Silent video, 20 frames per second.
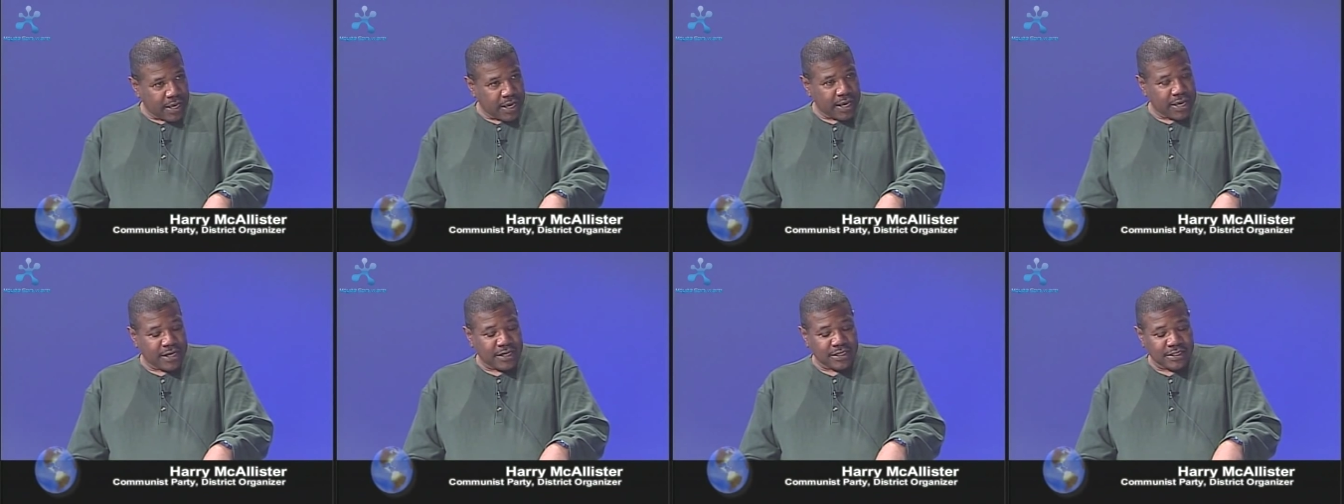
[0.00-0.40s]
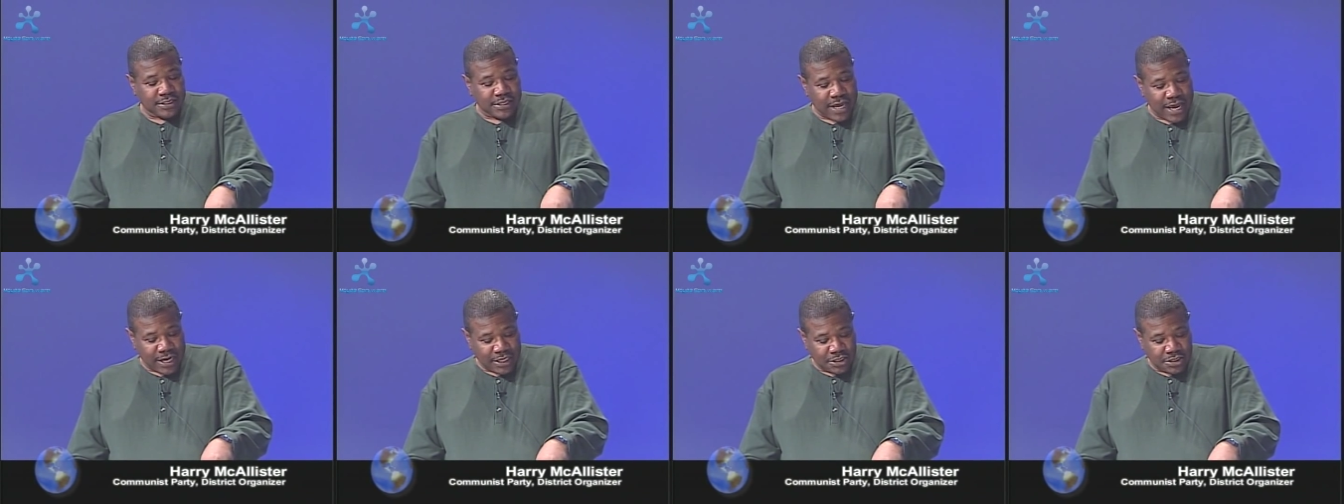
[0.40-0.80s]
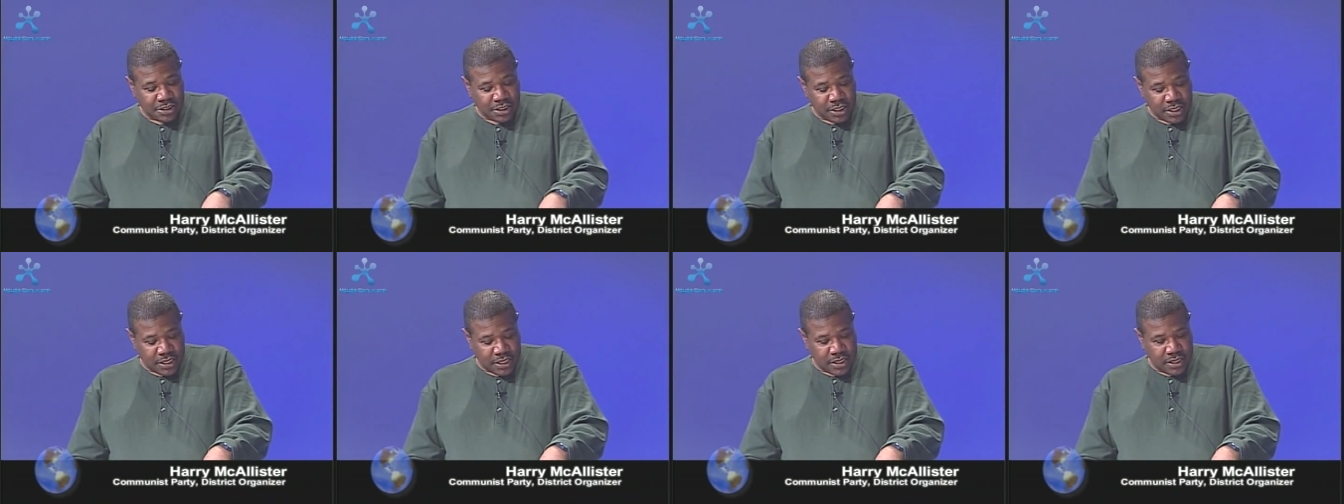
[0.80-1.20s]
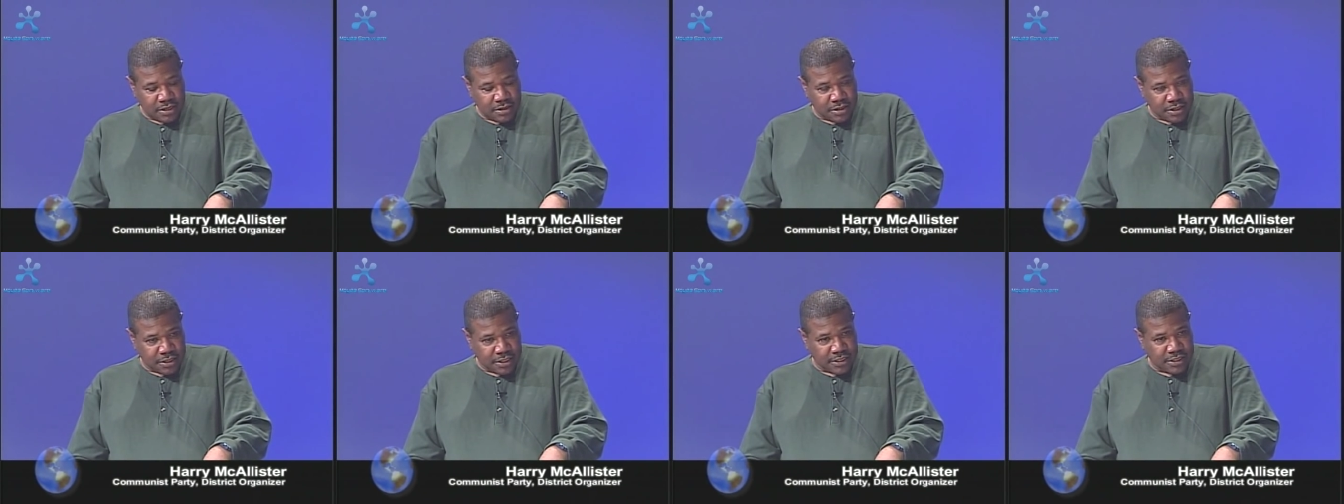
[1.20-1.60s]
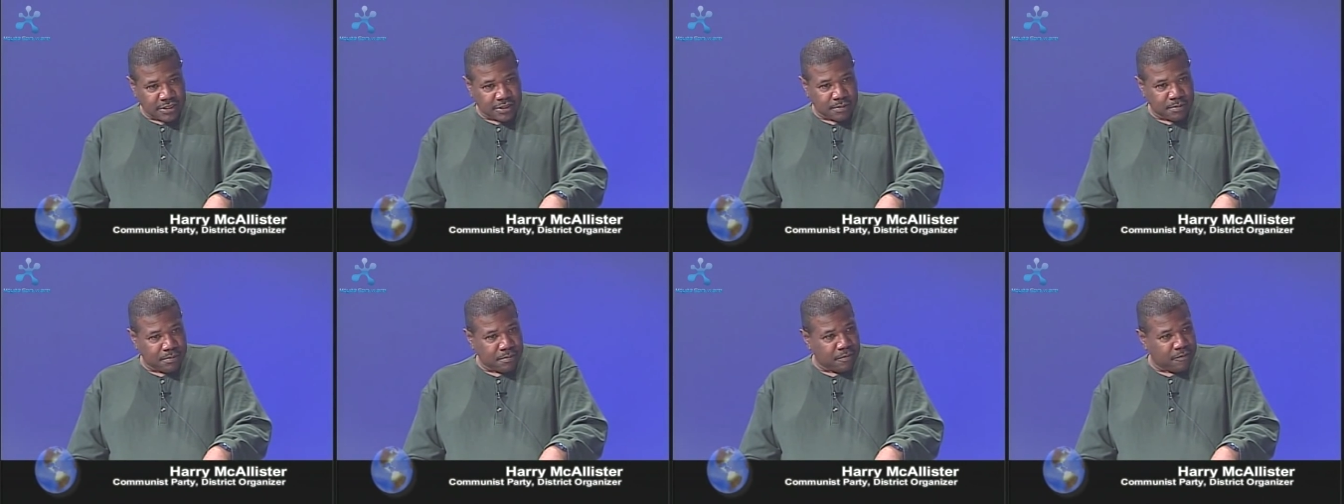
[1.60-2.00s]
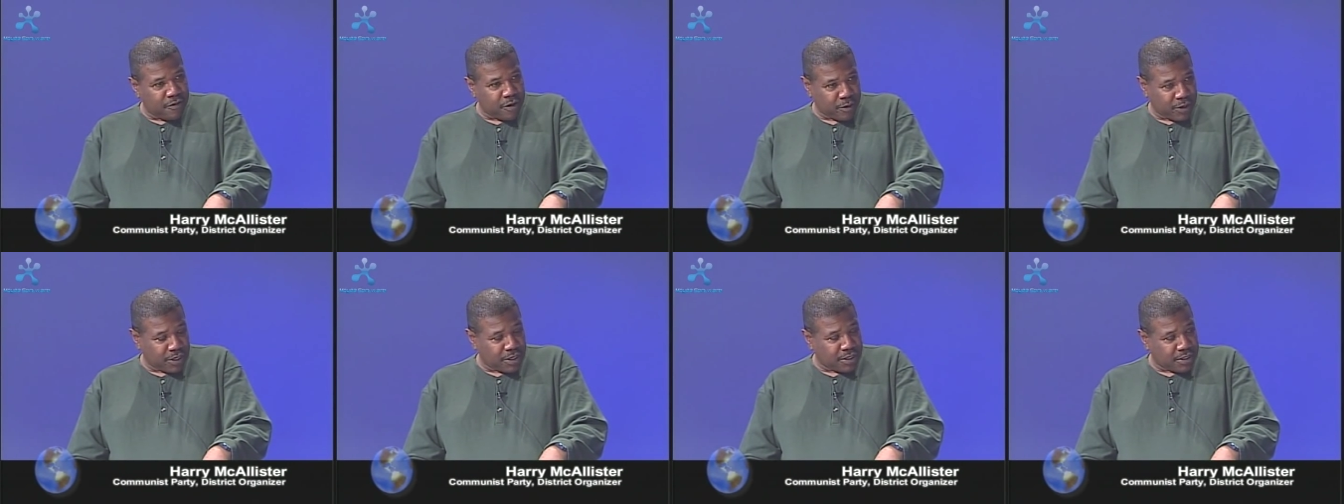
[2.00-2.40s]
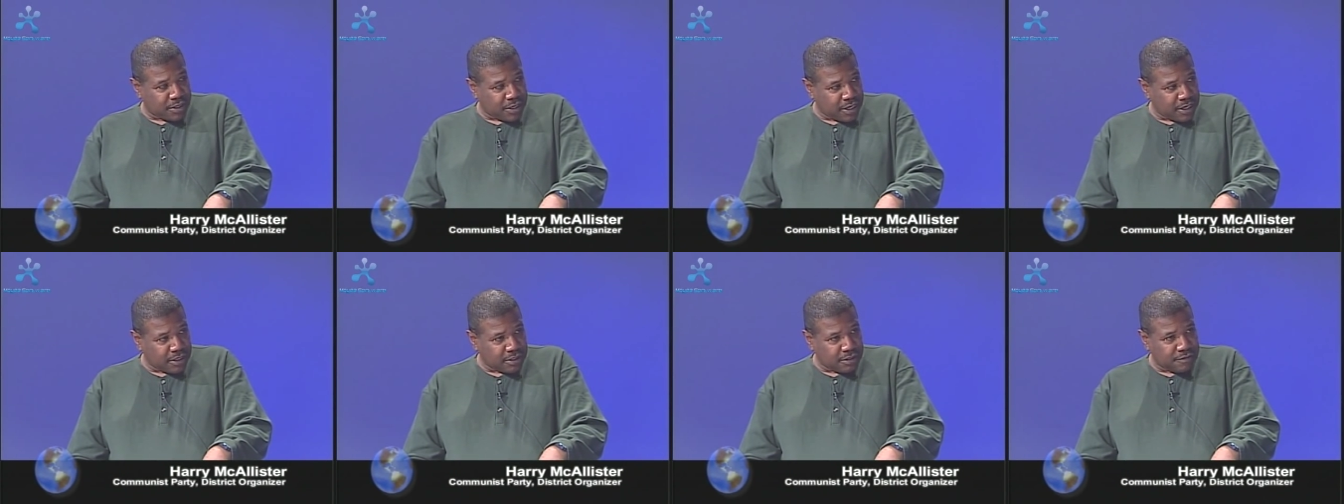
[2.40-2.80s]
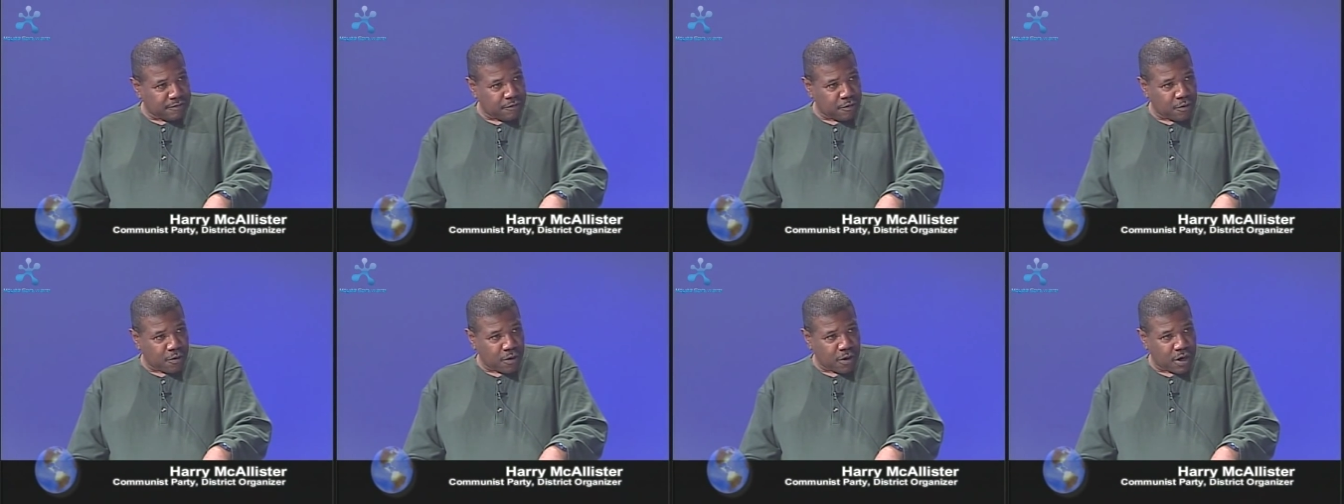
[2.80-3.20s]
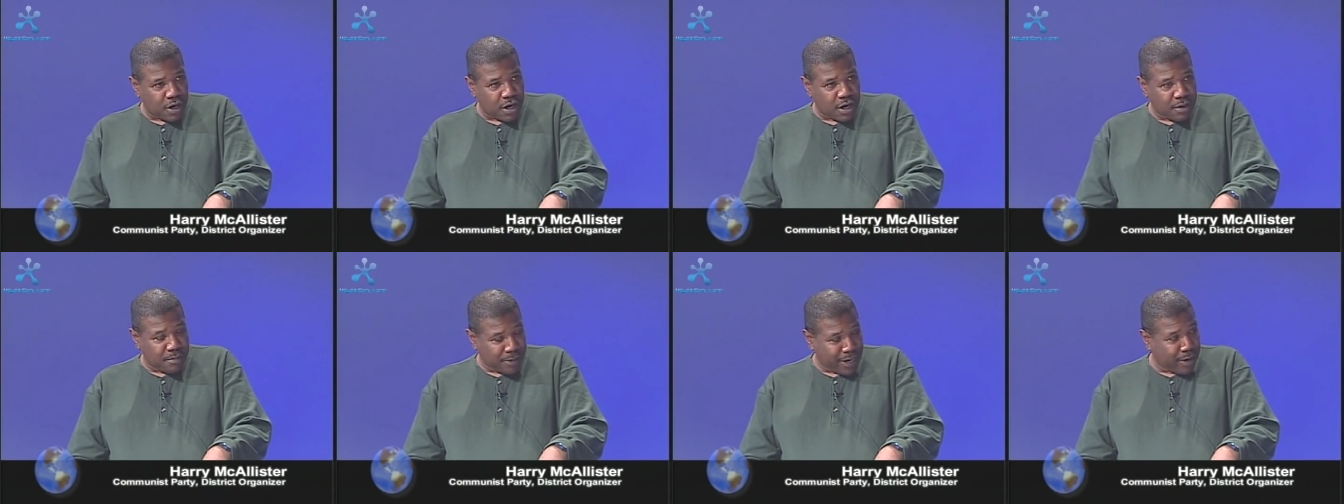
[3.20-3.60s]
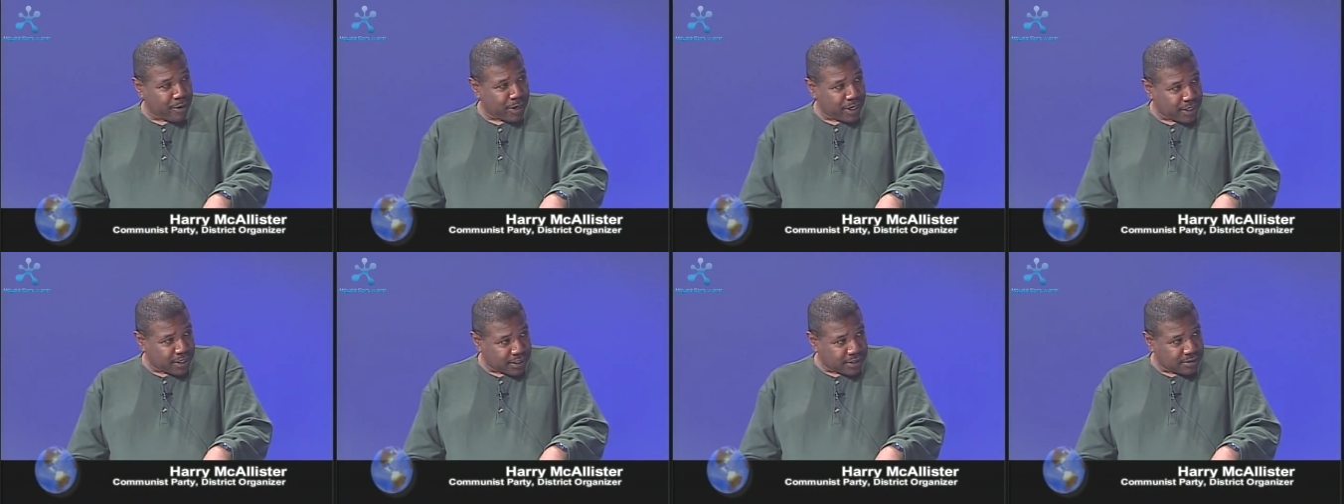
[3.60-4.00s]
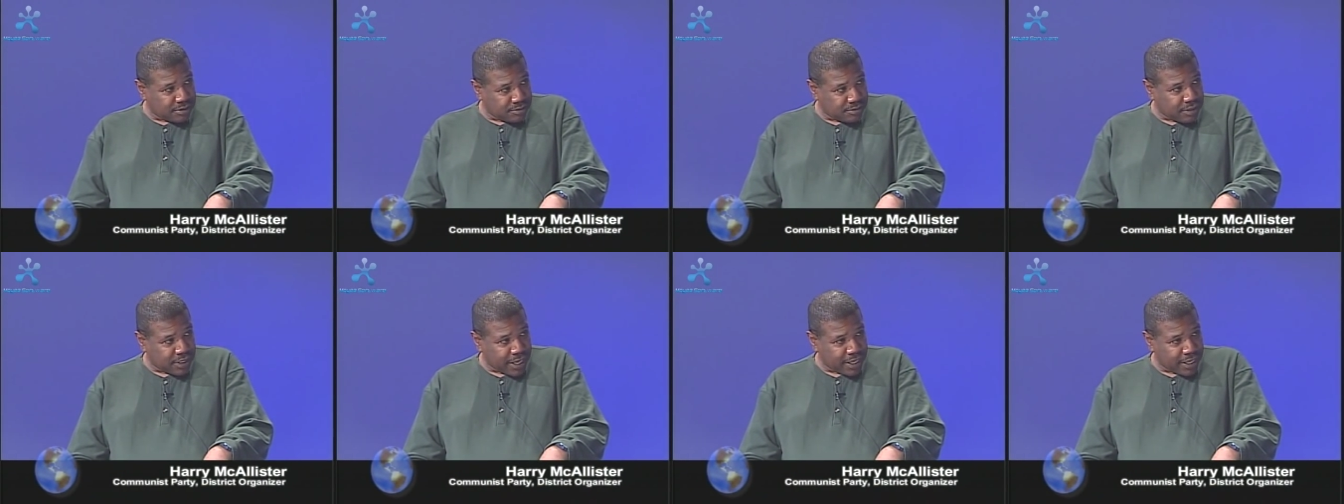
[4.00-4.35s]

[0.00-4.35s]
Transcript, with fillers: And he's actually did some very good things for Americans,